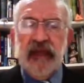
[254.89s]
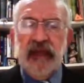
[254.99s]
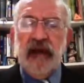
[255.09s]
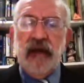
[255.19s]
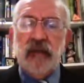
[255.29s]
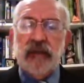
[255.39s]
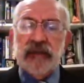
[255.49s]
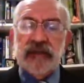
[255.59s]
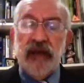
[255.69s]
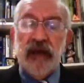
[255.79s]
Now, I
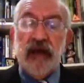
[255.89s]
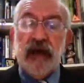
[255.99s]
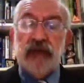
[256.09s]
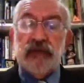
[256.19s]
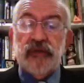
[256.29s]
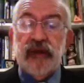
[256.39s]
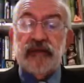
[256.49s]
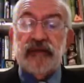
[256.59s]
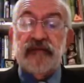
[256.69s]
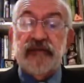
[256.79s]
wonder now how
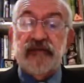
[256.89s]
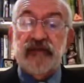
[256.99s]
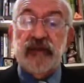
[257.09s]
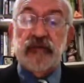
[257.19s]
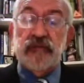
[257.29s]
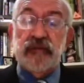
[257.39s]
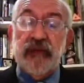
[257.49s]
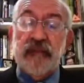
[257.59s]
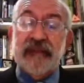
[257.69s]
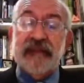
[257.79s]
2015 could be
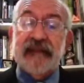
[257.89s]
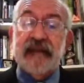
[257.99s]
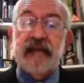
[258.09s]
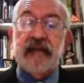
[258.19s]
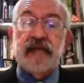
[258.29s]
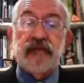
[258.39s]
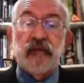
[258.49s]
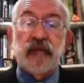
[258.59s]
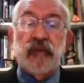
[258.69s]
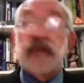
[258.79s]
a better year for the
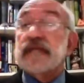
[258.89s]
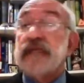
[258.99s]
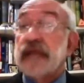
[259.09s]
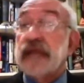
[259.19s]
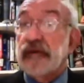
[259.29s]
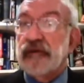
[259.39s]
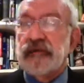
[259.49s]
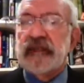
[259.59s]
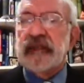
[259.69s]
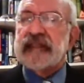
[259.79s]
world
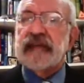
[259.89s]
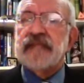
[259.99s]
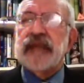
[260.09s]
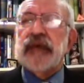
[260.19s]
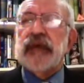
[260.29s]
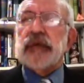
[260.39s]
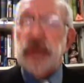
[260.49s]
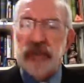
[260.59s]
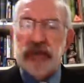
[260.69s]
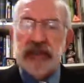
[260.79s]
economy, as some
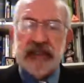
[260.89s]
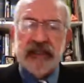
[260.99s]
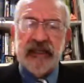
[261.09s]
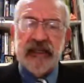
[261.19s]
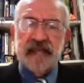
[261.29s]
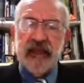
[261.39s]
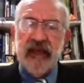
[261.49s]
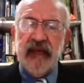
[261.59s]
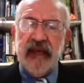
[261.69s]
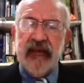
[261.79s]
gurus are saying.
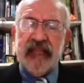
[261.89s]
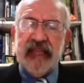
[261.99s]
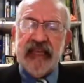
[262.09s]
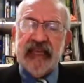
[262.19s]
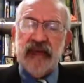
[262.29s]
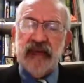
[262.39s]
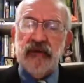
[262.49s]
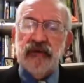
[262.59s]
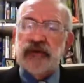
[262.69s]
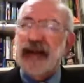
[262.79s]
I think the
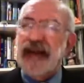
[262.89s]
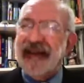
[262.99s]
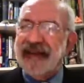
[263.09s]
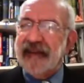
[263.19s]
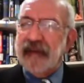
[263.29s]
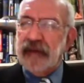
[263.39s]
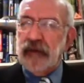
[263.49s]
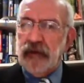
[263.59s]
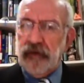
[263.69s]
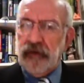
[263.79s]
gurus are getting it
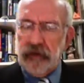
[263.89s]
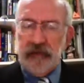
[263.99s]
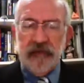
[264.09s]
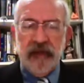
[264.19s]
all wrong.